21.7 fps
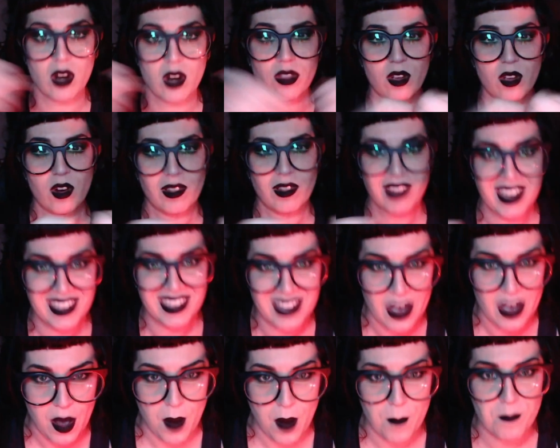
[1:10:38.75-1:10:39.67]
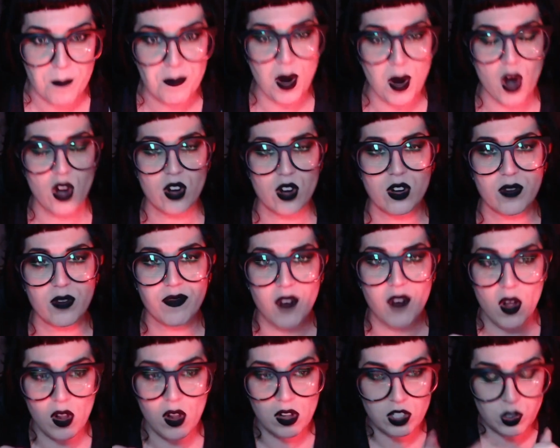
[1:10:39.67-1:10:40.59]
there are like barred
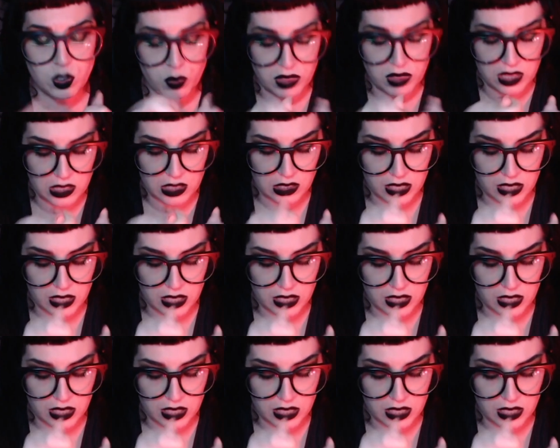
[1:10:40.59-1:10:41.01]
vaults with little